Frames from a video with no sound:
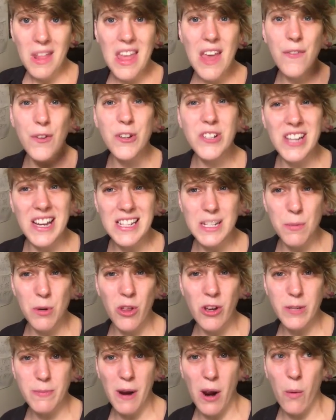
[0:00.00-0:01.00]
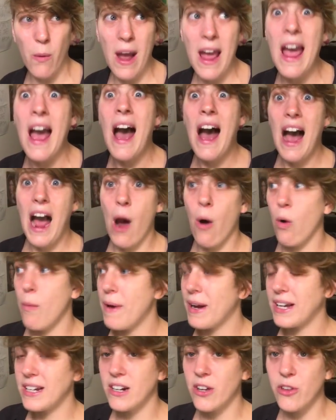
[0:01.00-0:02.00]
If you send some of those my way, I will
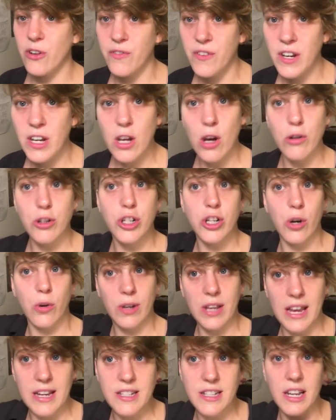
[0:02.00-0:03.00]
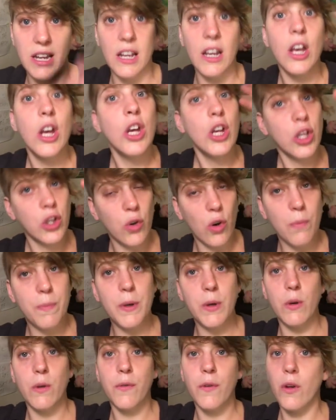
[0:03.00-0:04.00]
make another video showcasing your
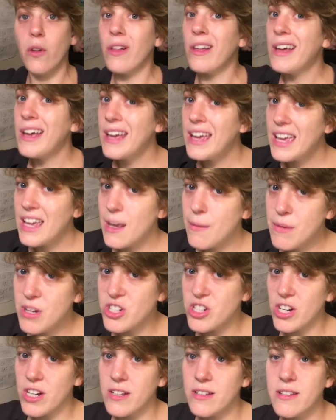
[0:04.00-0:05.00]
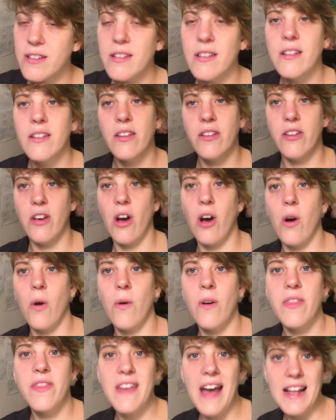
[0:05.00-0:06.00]
beautiful images.
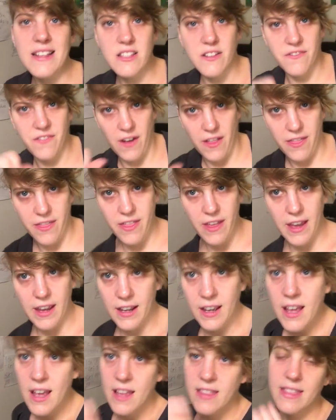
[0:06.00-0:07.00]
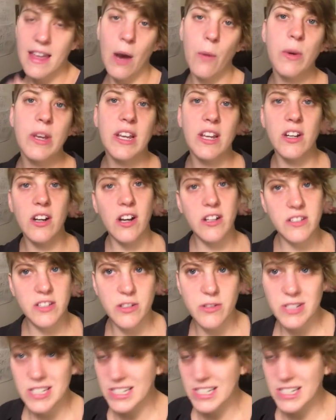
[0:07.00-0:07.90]
So that's a fun thing that we can all do